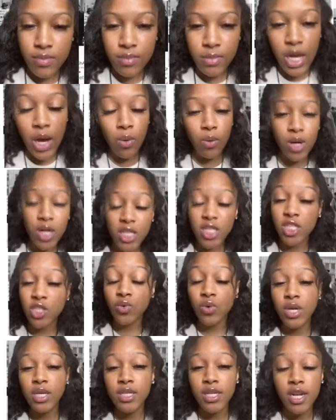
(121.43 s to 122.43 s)
I wanted to
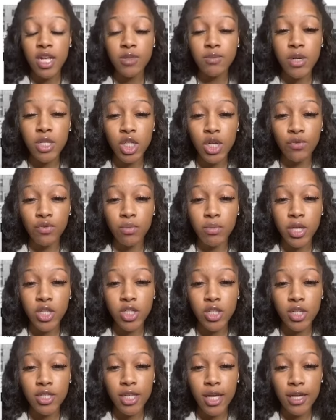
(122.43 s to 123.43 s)
squeeze in as much
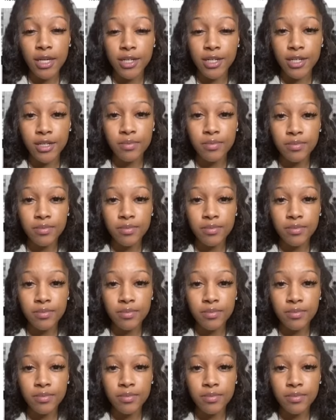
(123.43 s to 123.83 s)
information as I could,